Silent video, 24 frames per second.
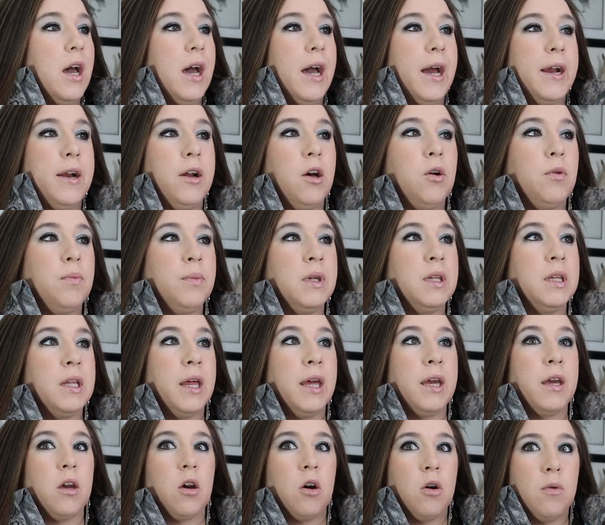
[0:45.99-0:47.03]
I don't mean
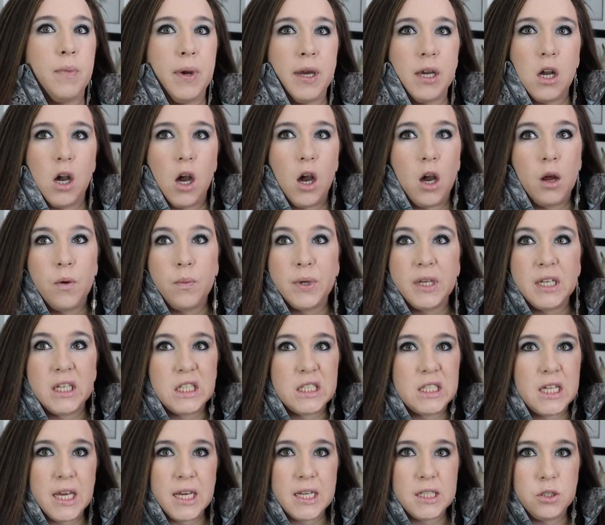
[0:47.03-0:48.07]
like, oh my god, we
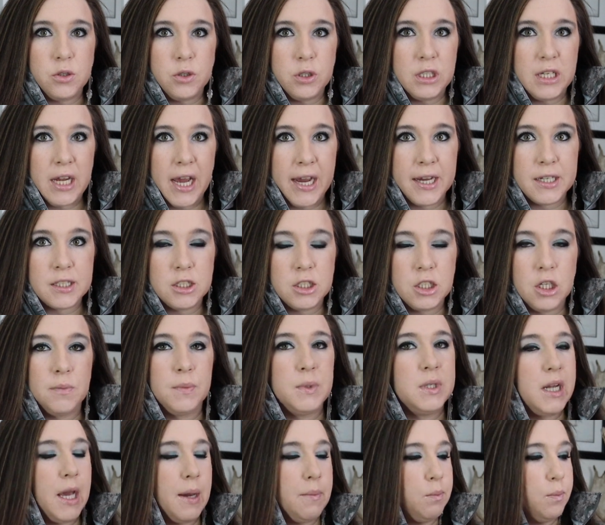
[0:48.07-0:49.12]
need to take it to a
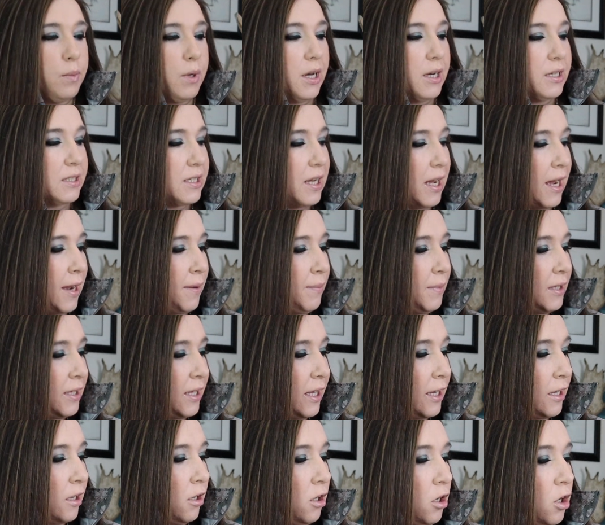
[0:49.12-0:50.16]
taxidermy type bugs. I mean
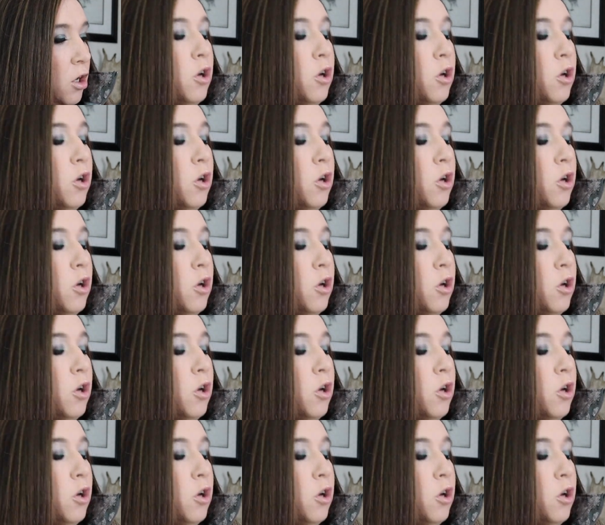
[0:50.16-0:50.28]
like